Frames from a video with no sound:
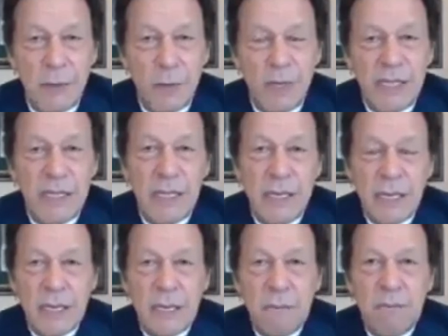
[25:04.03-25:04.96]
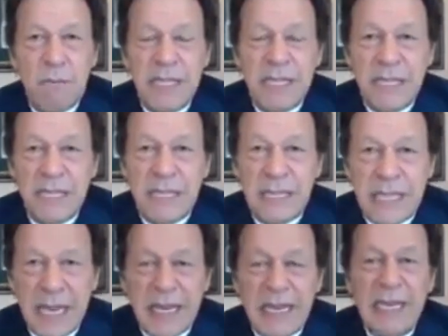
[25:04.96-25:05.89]
in the West, but there's a
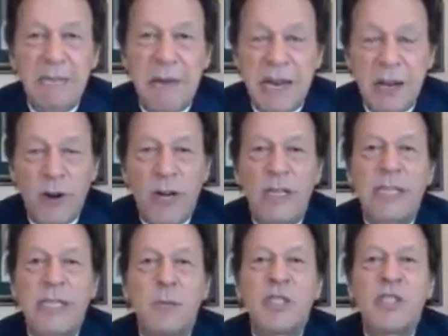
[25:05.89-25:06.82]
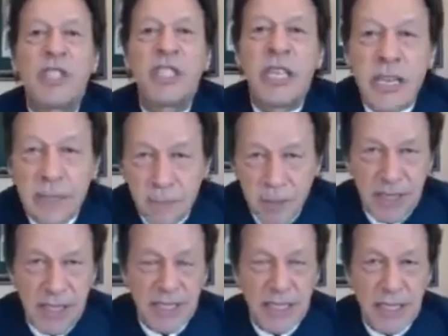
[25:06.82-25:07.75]
tiny minority which
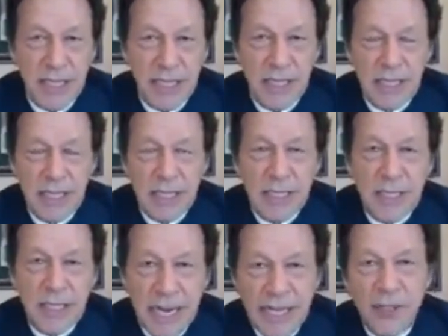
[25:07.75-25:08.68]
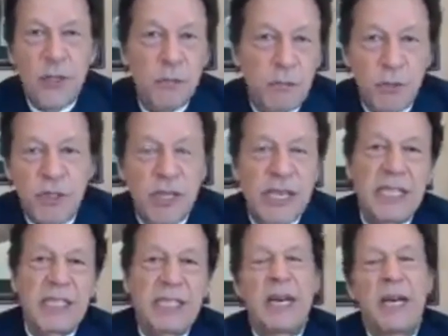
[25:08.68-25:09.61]
deliberately tries to
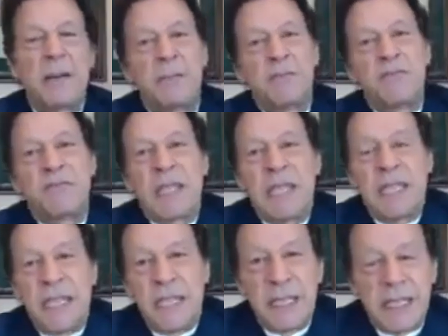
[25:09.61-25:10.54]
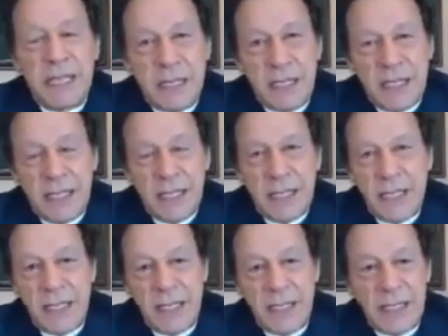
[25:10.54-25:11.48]
portray Islam in this
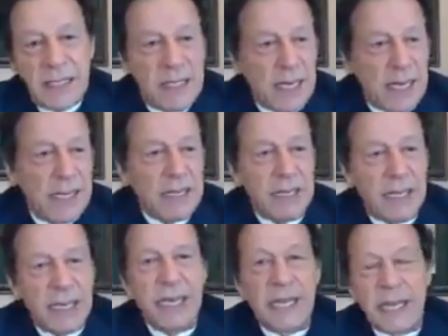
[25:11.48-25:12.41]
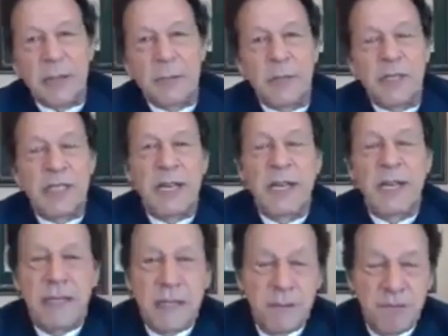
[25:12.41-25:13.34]
light, linking it with
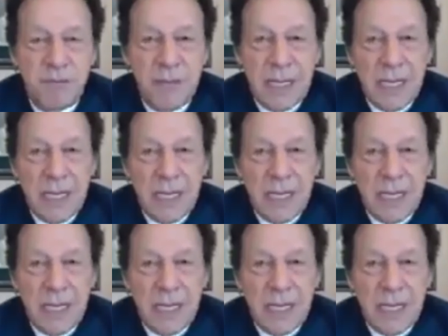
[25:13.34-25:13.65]
terrorism.